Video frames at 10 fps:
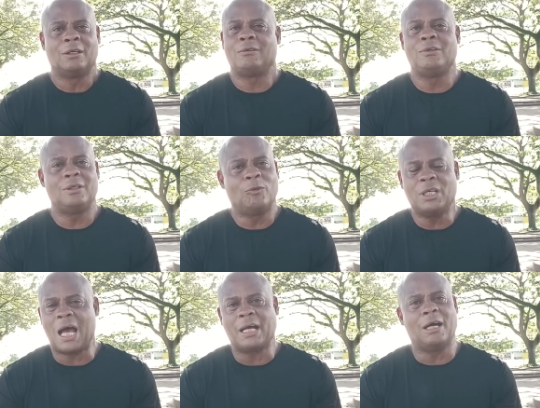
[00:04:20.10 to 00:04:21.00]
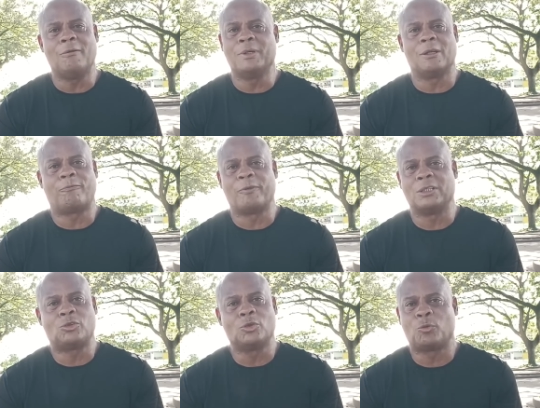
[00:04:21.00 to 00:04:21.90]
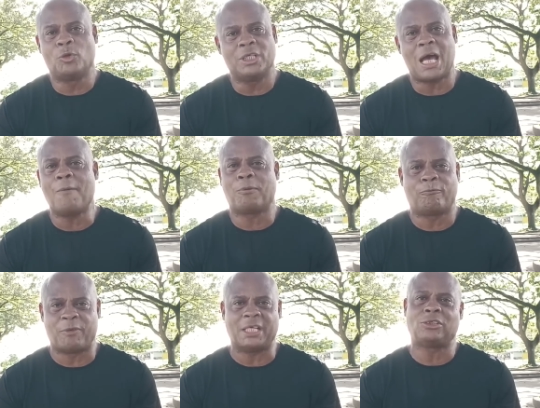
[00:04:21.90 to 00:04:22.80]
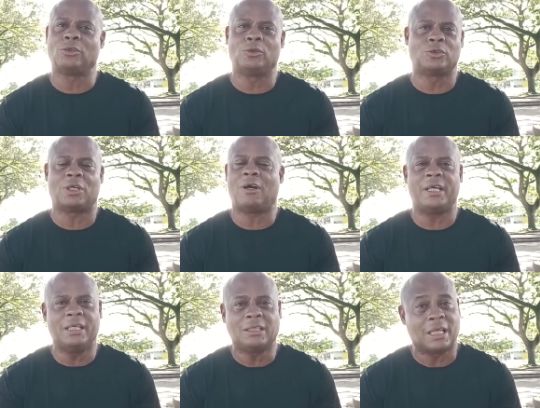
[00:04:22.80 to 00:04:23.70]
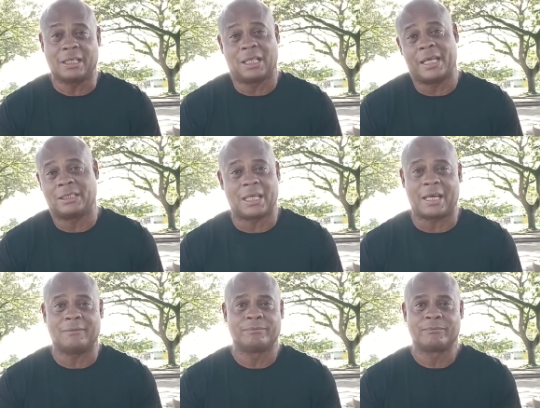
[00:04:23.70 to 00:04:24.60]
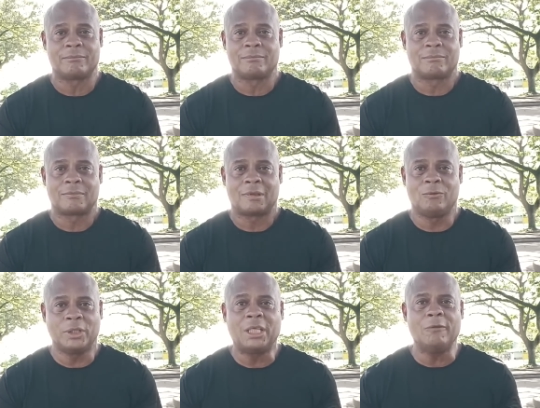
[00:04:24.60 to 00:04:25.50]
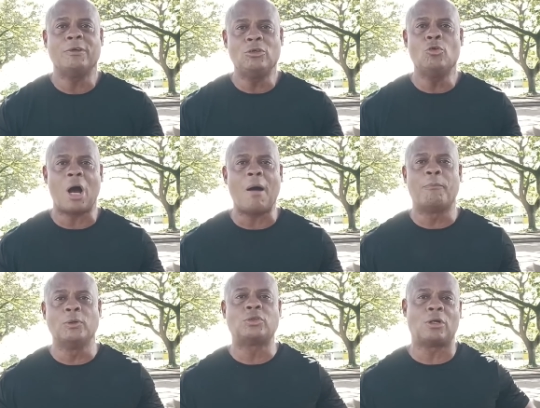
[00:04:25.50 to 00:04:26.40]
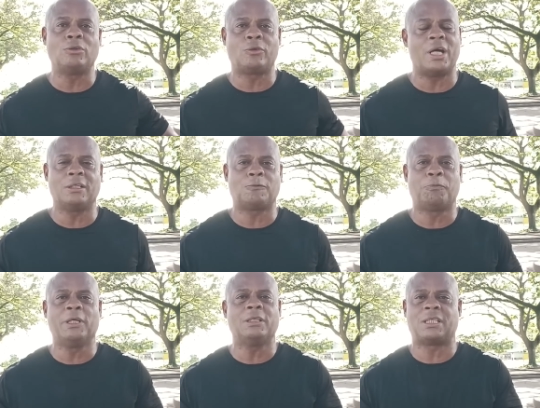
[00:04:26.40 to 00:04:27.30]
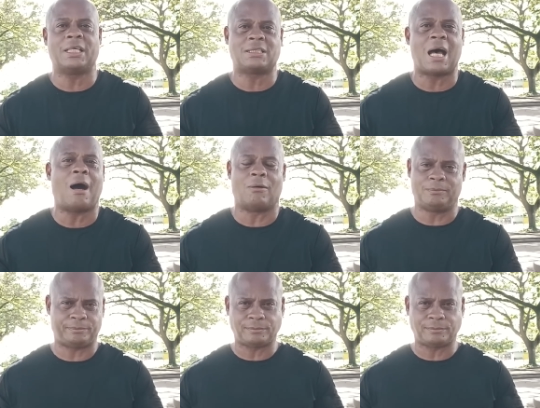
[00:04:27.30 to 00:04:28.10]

We're not government officials. We're not professionals or anything like that. We're giving you our boots on the ground experience. That's all.